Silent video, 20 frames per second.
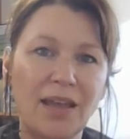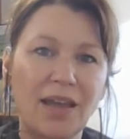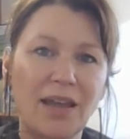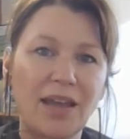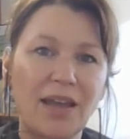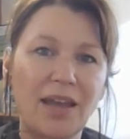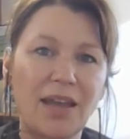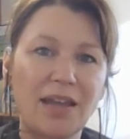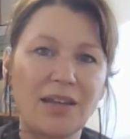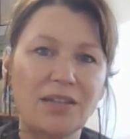
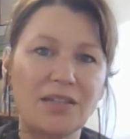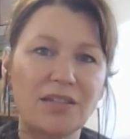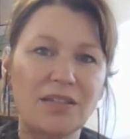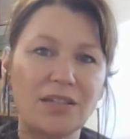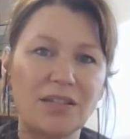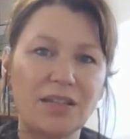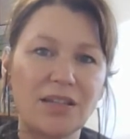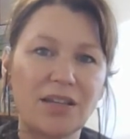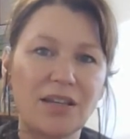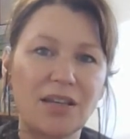And
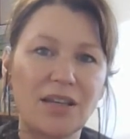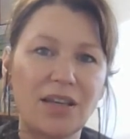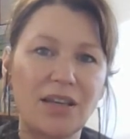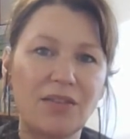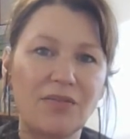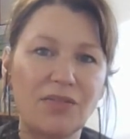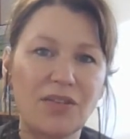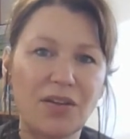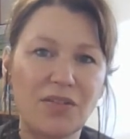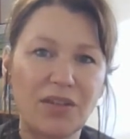
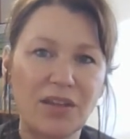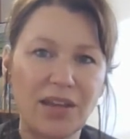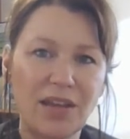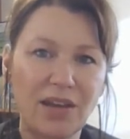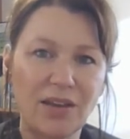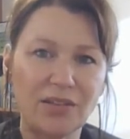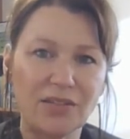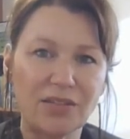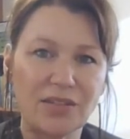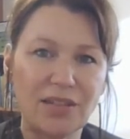if nothing
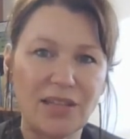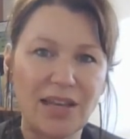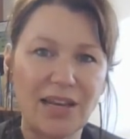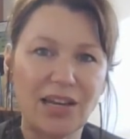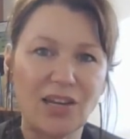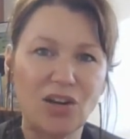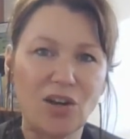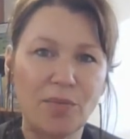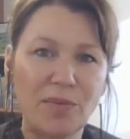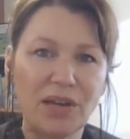else, the
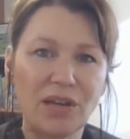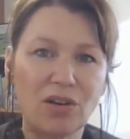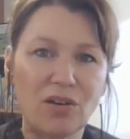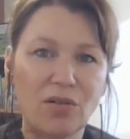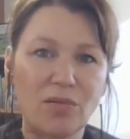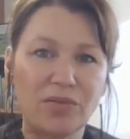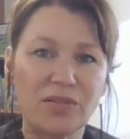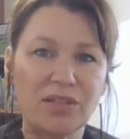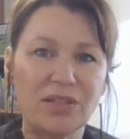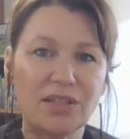economic
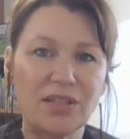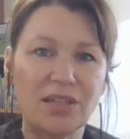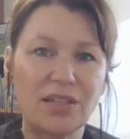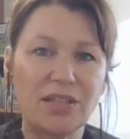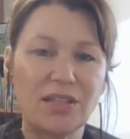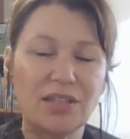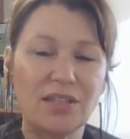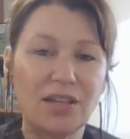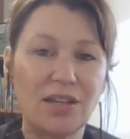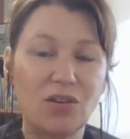cost
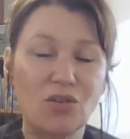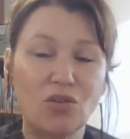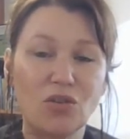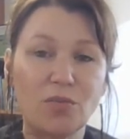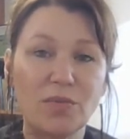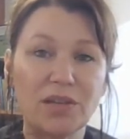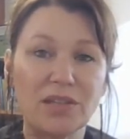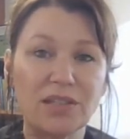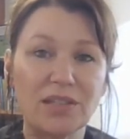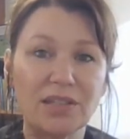is
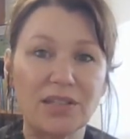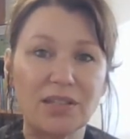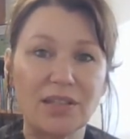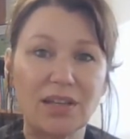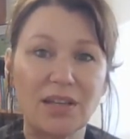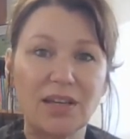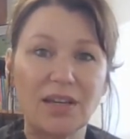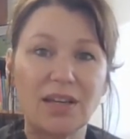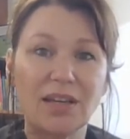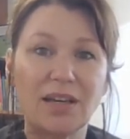enormous,
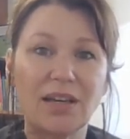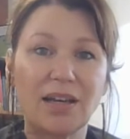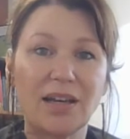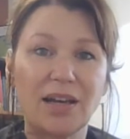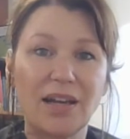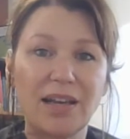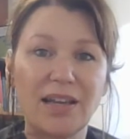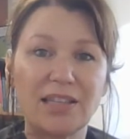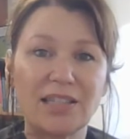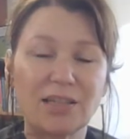
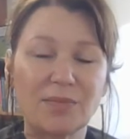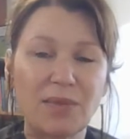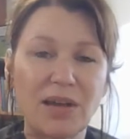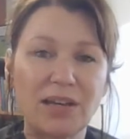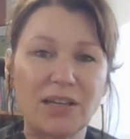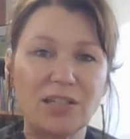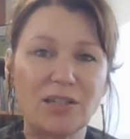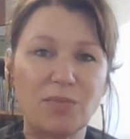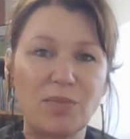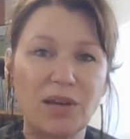
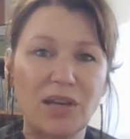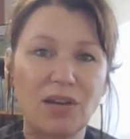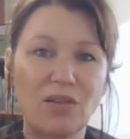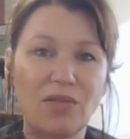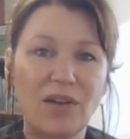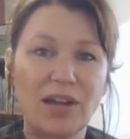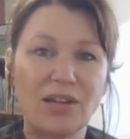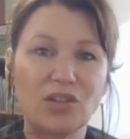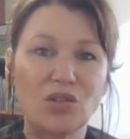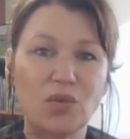estimated to be
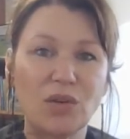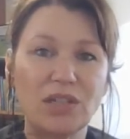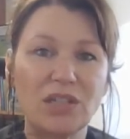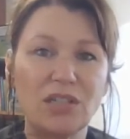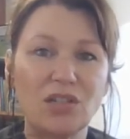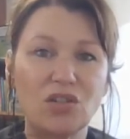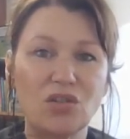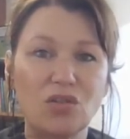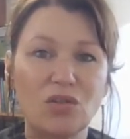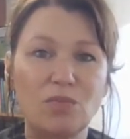around
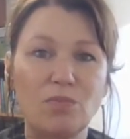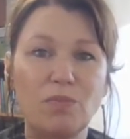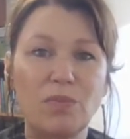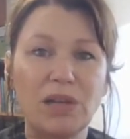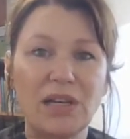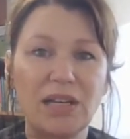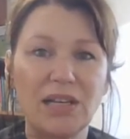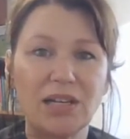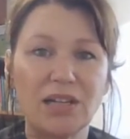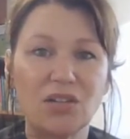$22
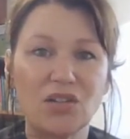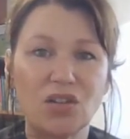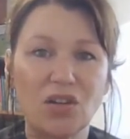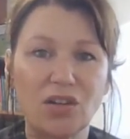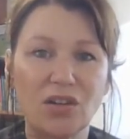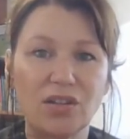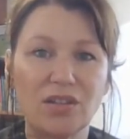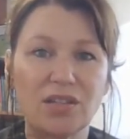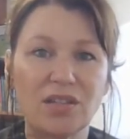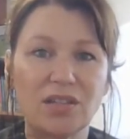billion
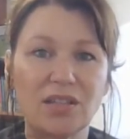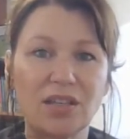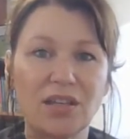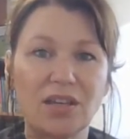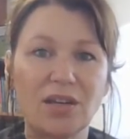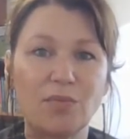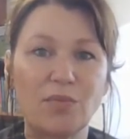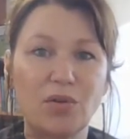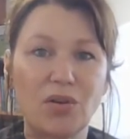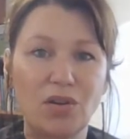
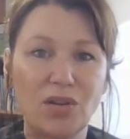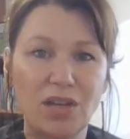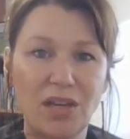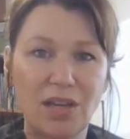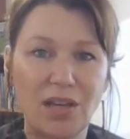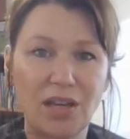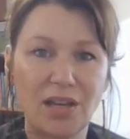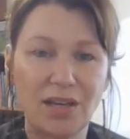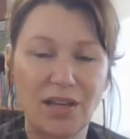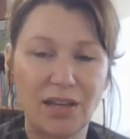per
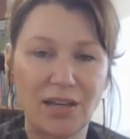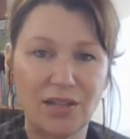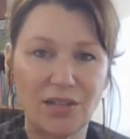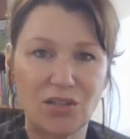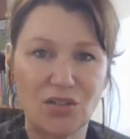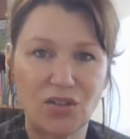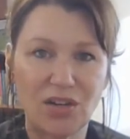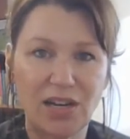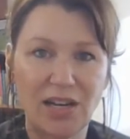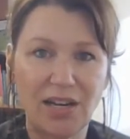year in
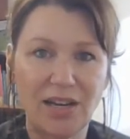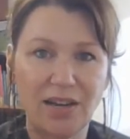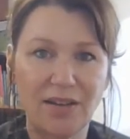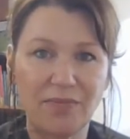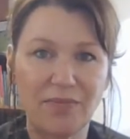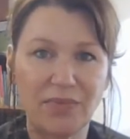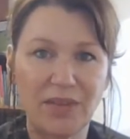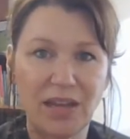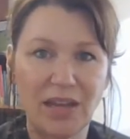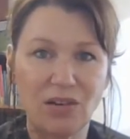Australia
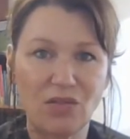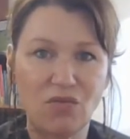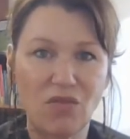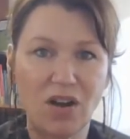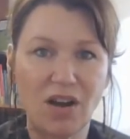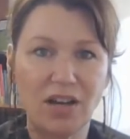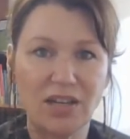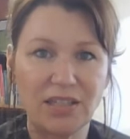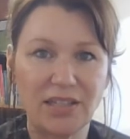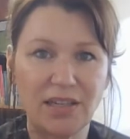and
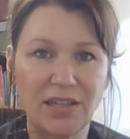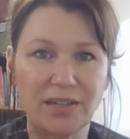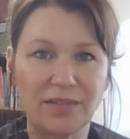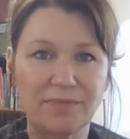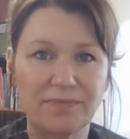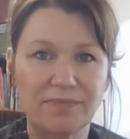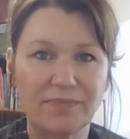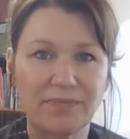rising.